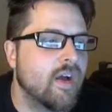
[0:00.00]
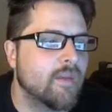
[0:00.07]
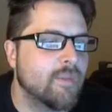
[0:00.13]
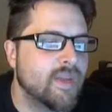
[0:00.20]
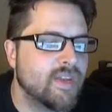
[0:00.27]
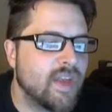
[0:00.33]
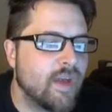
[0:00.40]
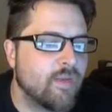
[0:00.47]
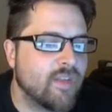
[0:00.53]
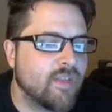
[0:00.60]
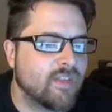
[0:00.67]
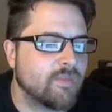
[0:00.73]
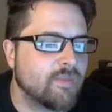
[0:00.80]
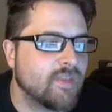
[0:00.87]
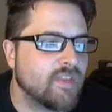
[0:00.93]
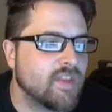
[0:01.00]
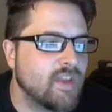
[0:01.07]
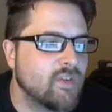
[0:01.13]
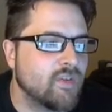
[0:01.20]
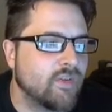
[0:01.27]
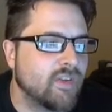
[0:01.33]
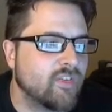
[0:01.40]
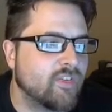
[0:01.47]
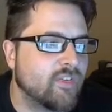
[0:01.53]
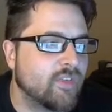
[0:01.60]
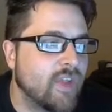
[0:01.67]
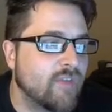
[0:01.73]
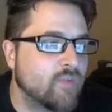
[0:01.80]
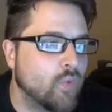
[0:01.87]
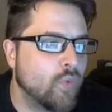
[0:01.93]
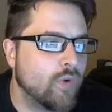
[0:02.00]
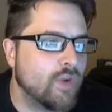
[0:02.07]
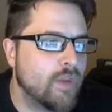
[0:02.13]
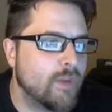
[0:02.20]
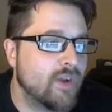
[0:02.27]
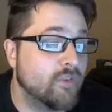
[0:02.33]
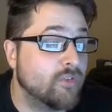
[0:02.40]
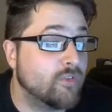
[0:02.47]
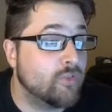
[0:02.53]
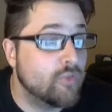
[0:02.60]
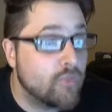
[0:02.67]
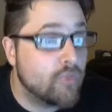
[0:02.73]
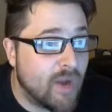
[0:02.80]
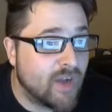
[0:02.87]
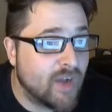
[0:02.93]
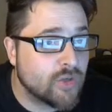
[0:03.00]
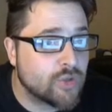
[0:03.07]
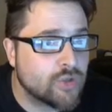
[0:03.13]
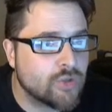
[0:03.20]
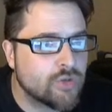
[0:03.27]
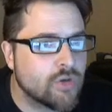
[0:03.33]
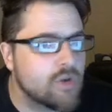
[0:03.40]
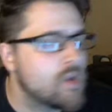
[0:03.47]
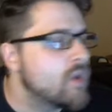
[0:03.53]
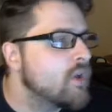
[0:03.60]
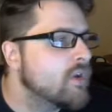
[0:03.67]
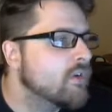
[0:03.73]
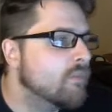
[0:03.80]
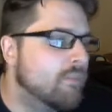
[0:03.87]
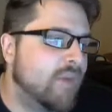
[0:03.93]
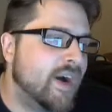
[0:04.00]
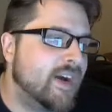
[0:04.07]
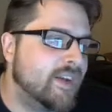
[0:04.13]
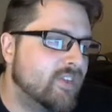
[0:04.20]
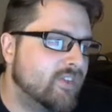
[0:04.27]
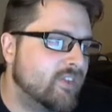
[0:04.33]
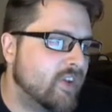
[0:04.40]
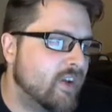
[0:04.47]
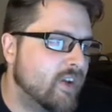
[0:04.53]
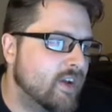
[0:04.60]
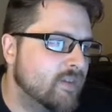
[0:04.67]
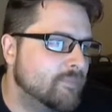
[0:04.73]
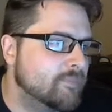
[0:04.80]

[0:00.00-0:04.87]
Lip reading: Now that's something that you don't necessarily have to worry about too much, but